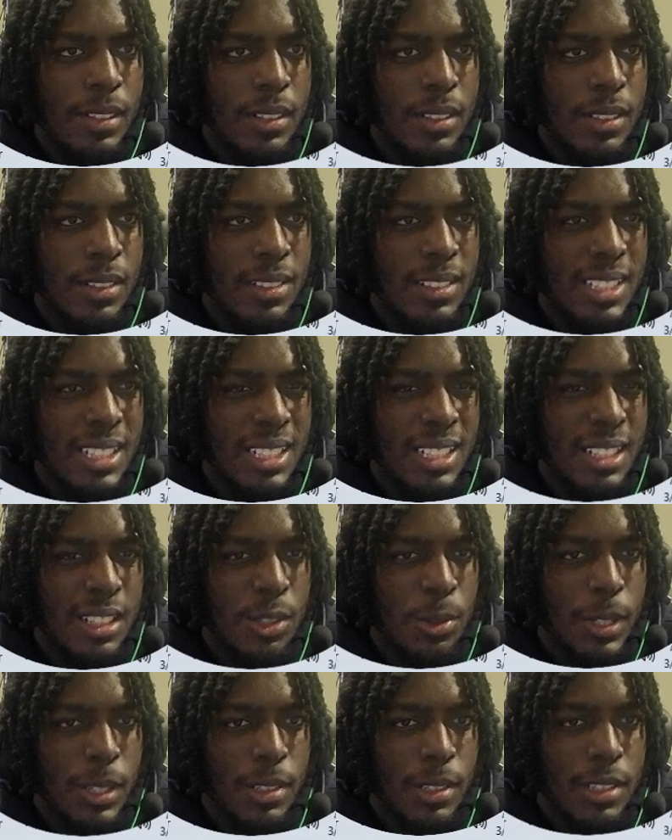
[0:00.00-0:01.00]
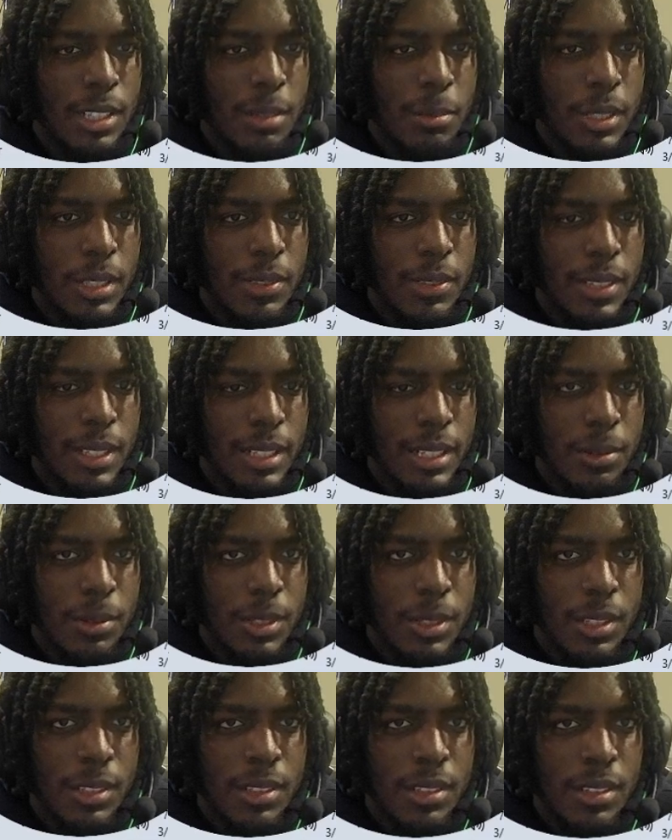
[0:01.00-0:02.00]
It's like a quick summary of how that
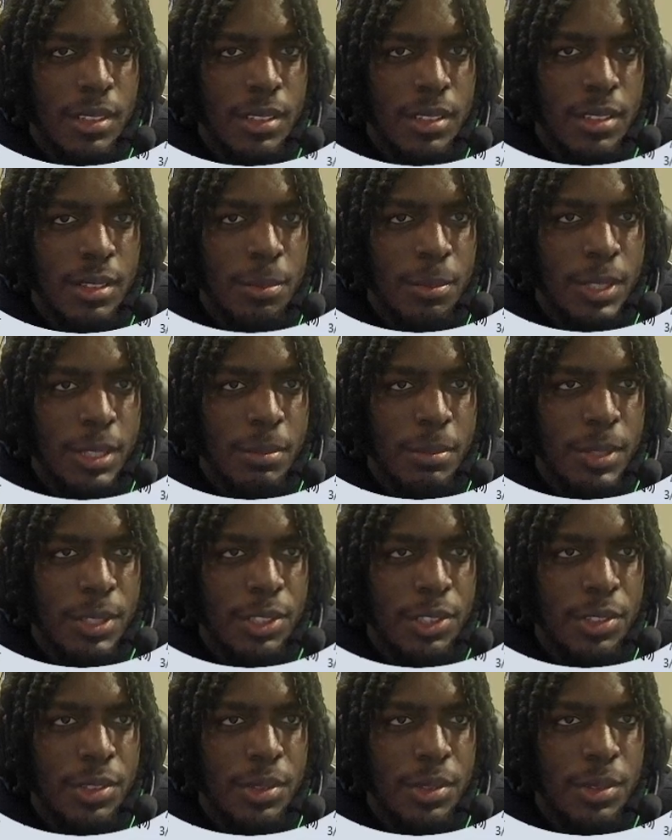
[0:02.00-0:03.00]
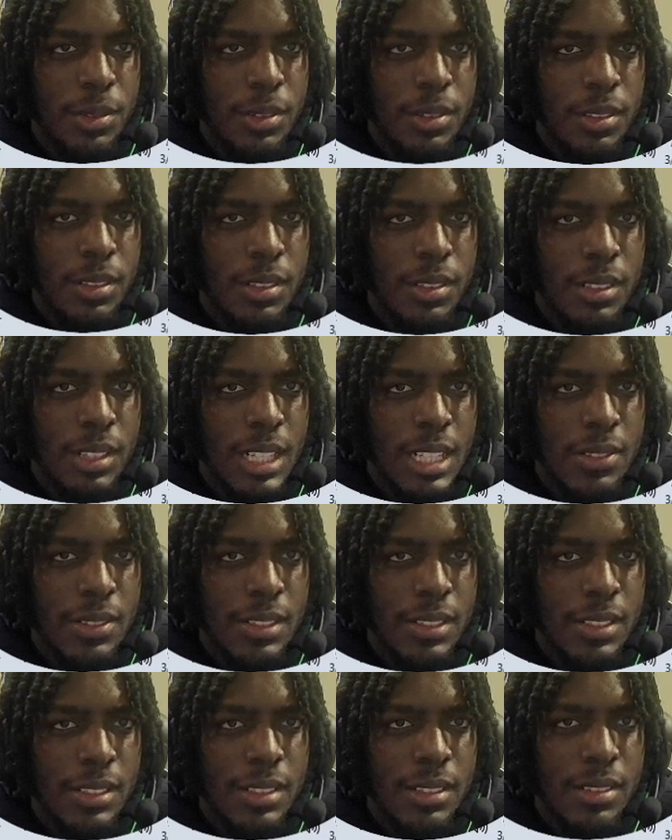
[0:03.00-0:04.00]
works. So pretty much, I even
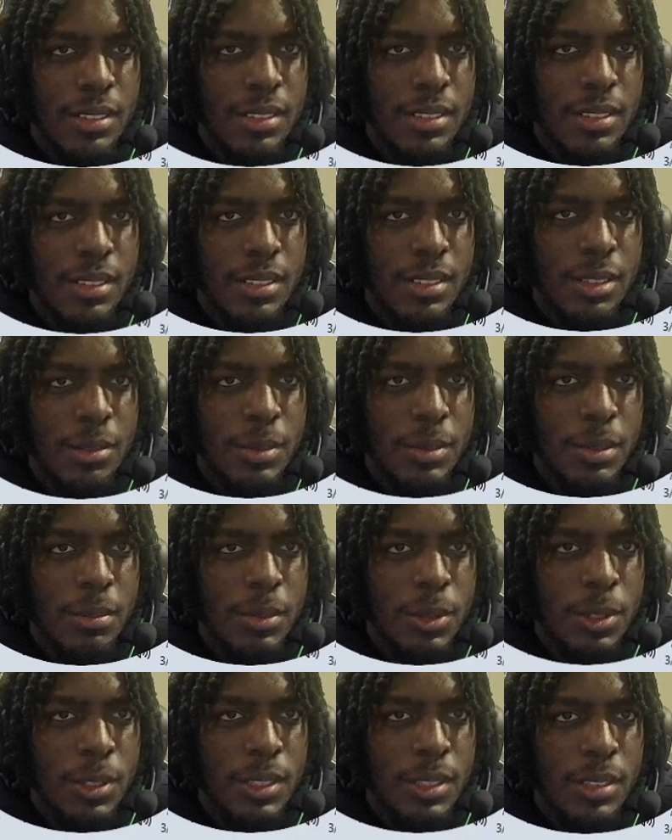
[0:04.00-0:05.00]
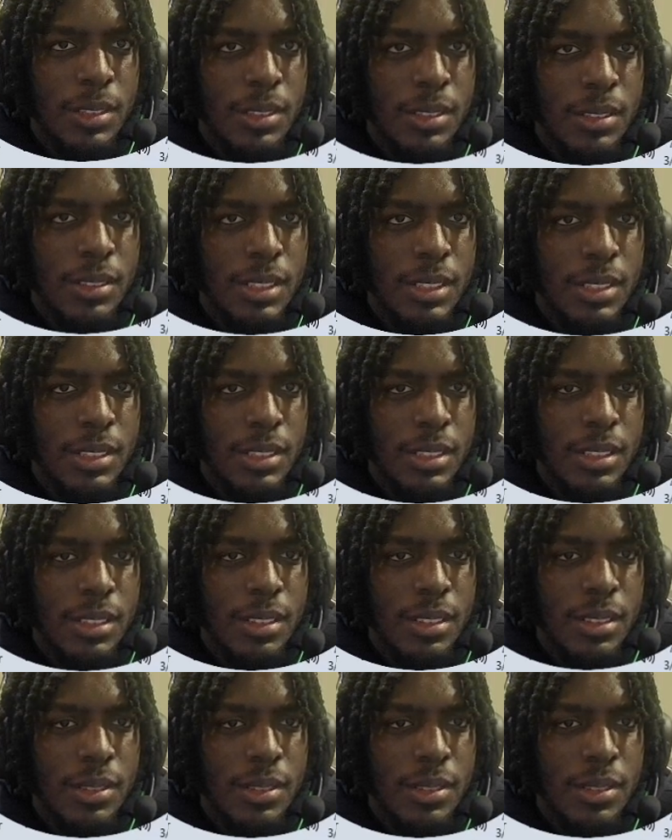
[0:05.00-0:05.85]
like a little bit more in detail.